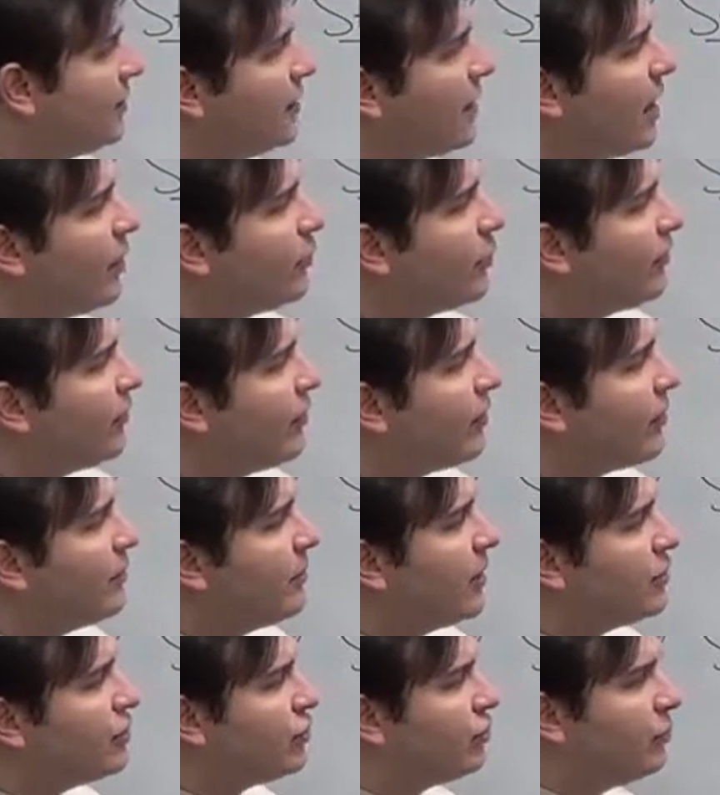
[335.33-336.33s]
Now we're very
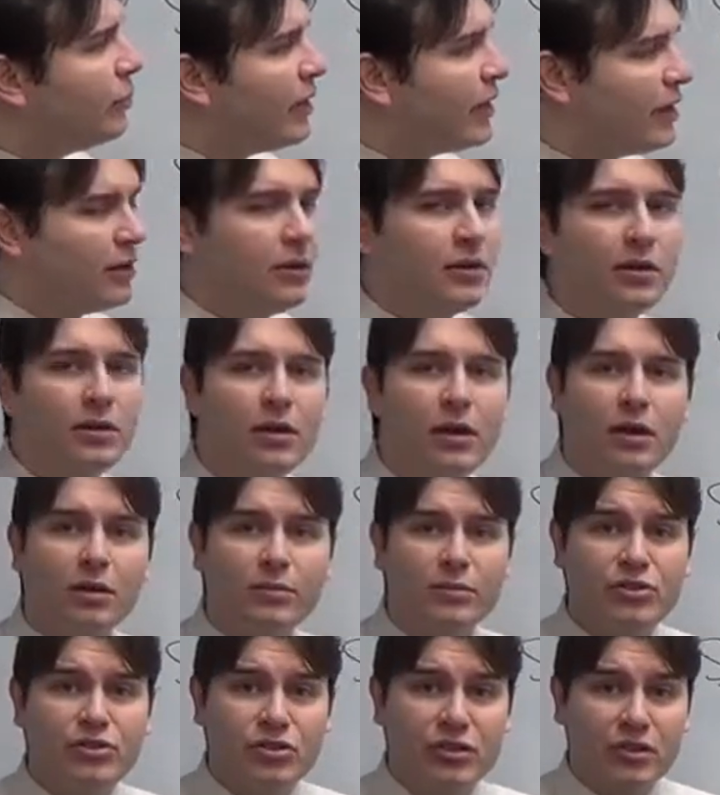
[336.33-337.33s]
much aware,
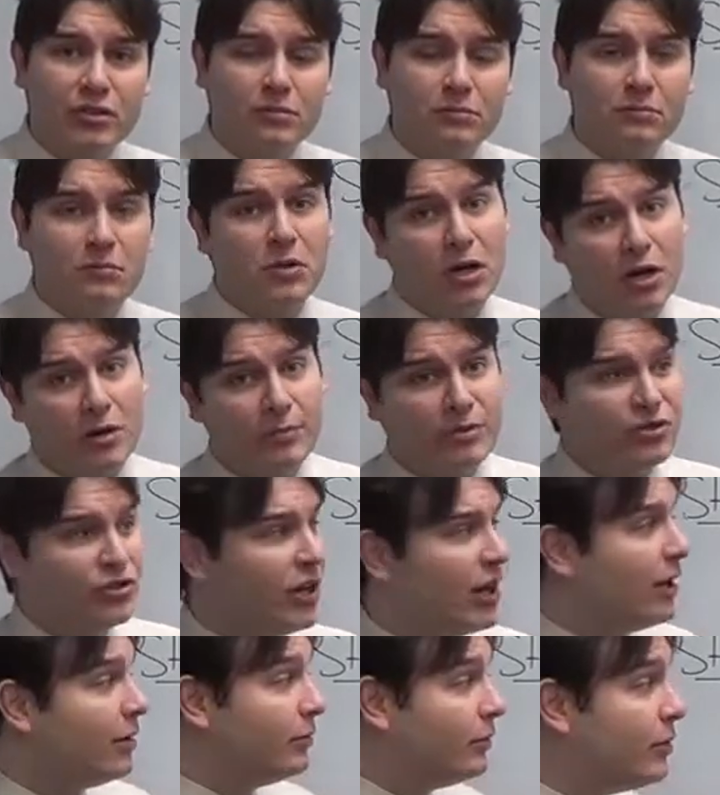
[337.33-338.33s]
garbage in, garbage
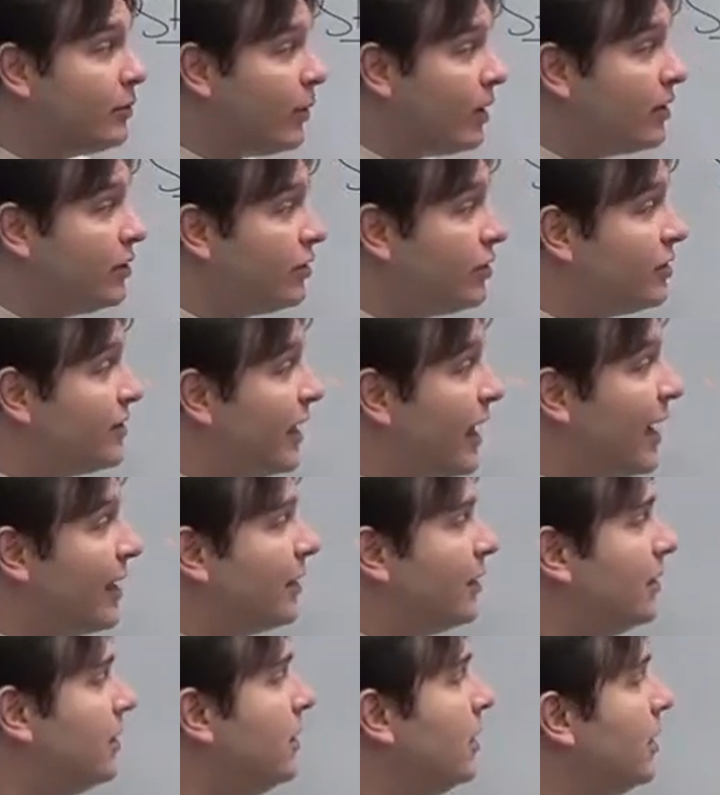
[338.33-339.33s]
out. We want good
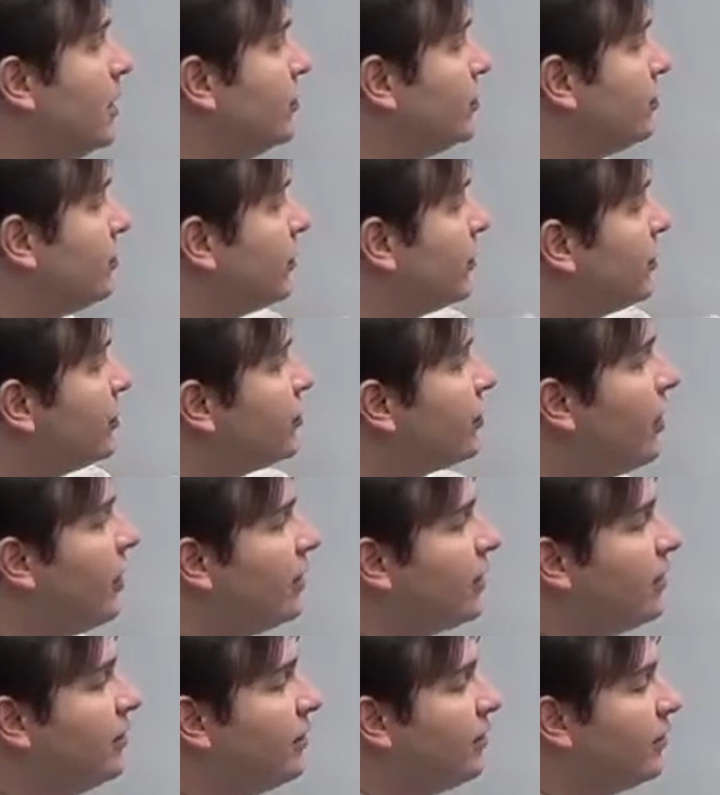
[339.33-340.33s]
data. So we're going to
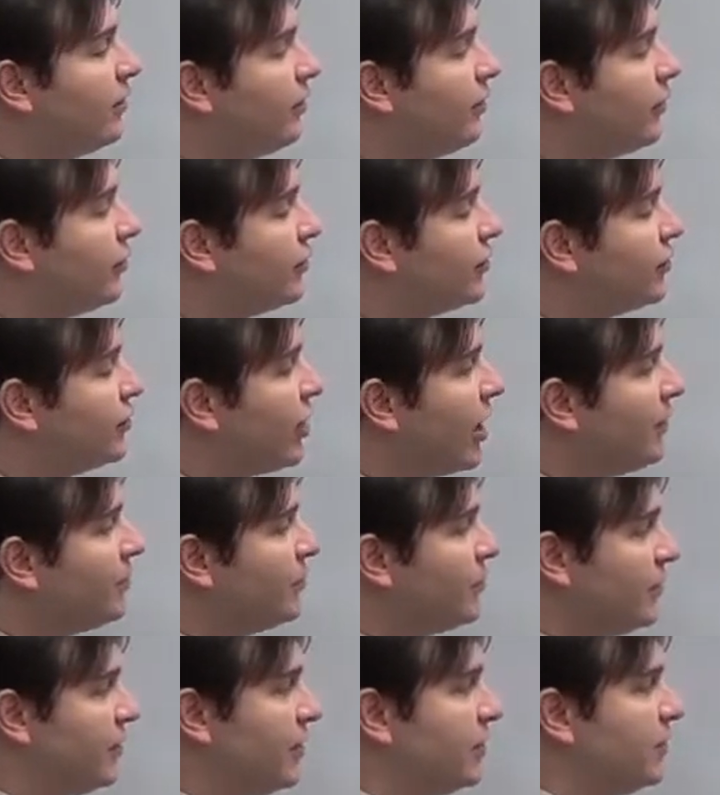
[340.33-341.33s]
talk in the first
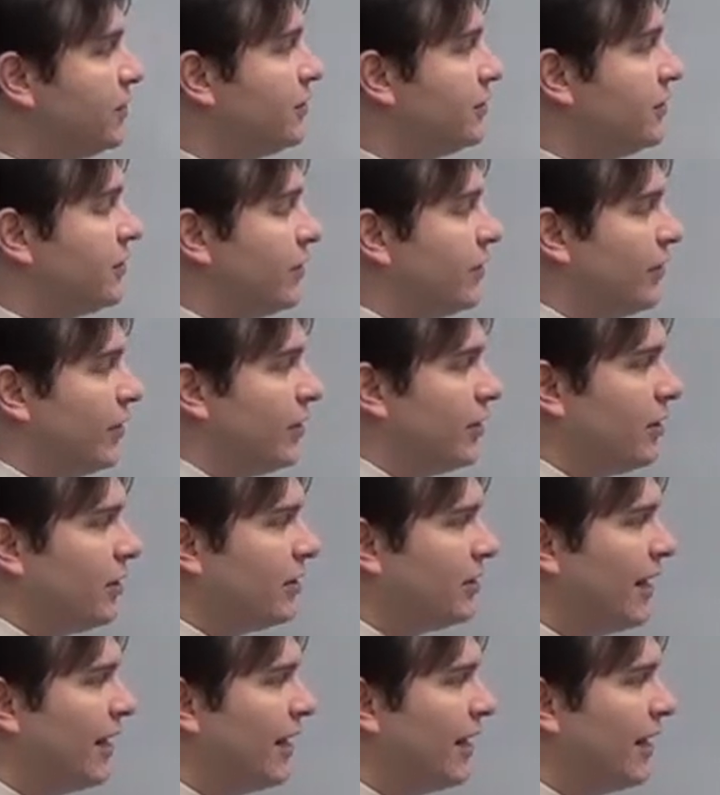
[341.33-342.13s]
chapters of our